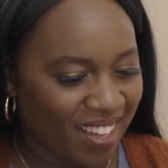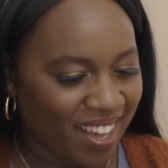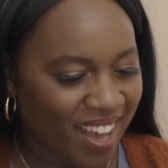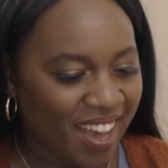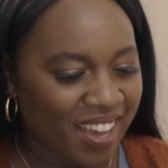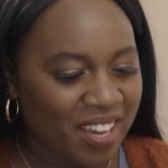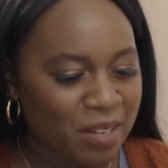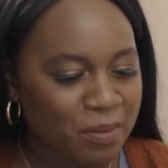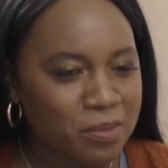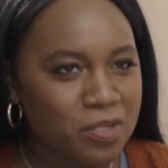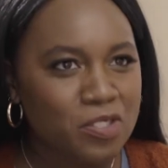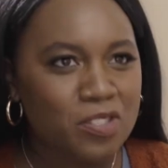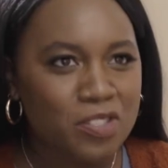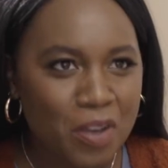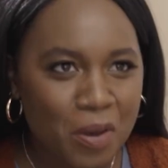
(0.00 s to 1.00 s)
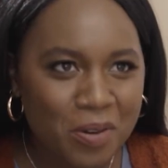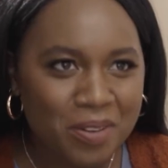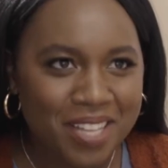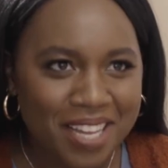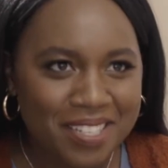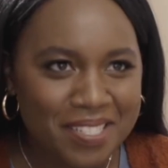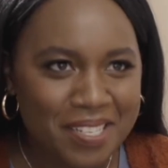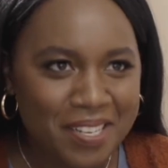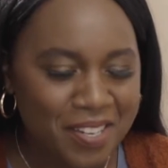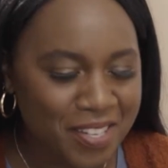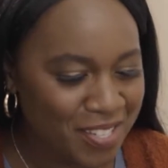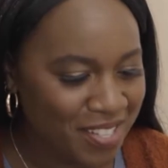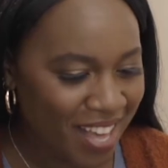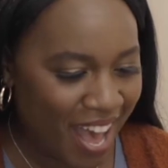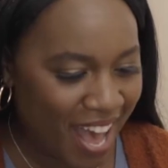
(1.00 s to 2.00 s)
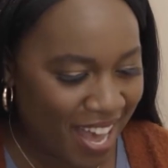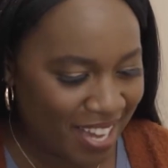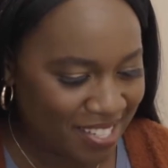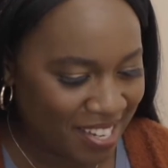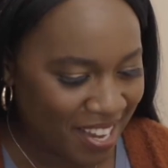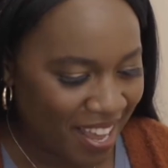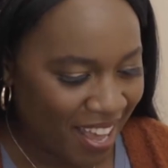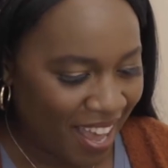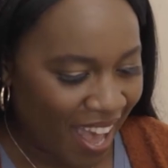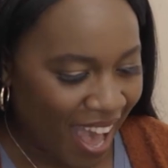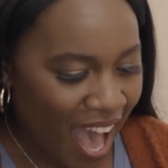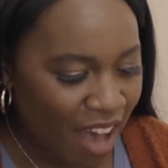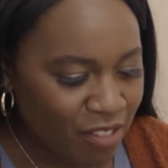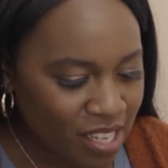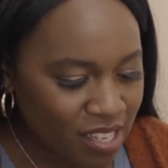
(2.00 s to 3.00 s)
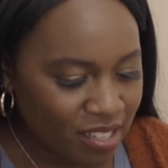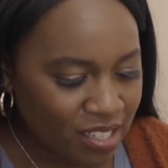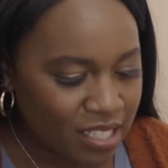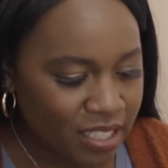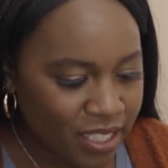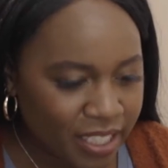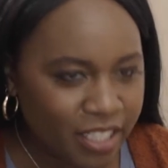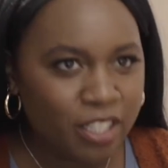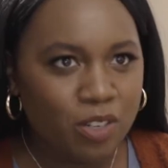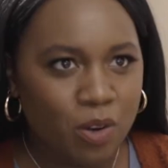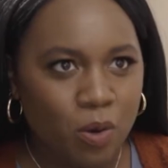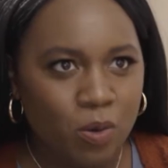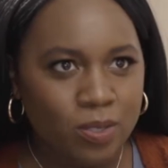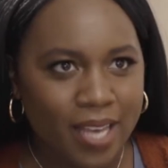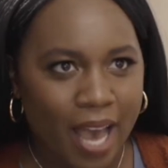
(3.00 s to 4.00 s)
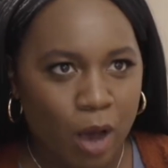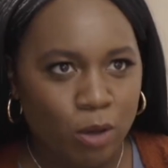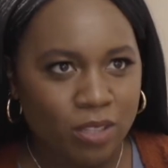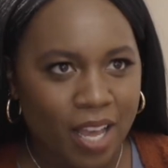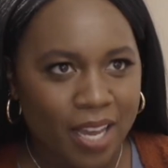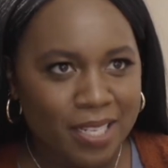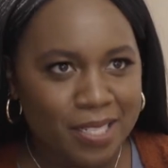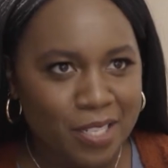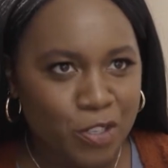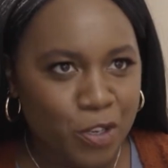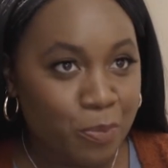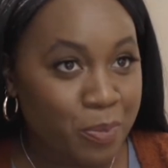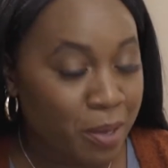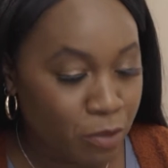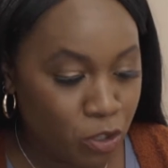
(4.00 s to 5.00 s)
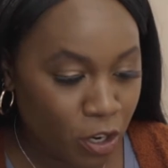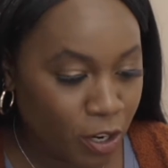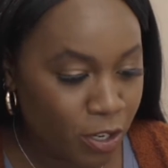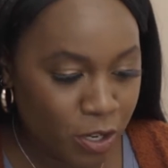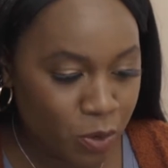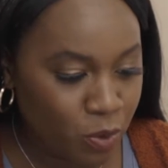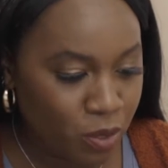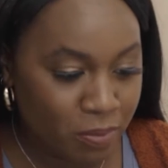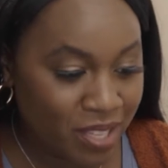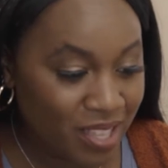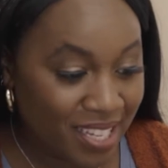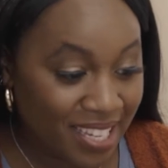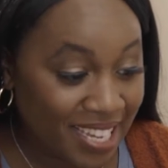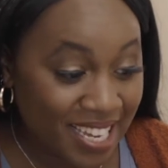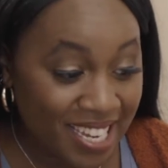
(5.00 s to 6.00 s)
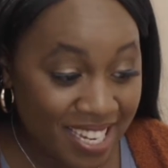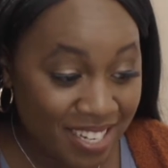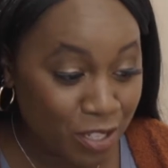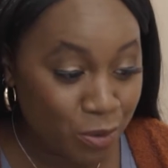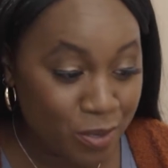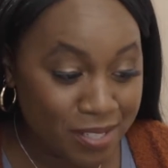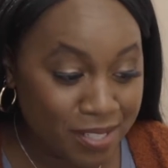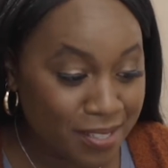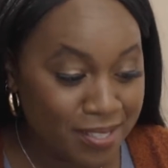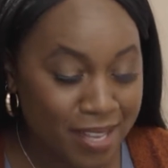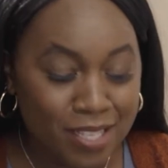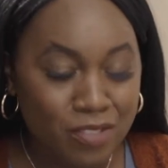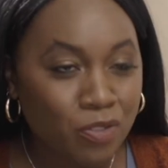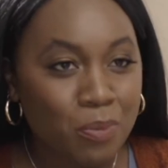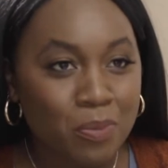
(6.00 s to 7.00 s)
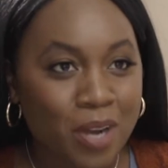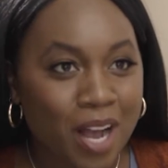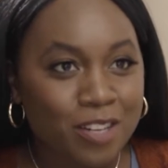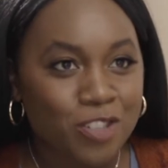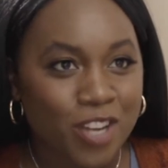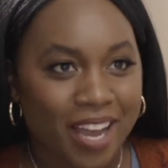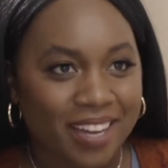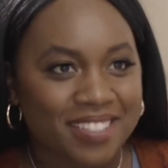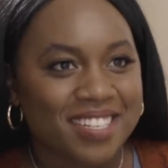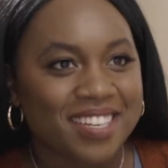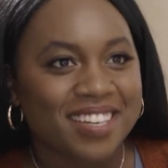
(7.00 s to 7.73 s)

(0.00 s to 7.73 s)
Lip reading: I am so glad to hear that. Having clear goals outlined in your PIP charter will be the key to a successful project.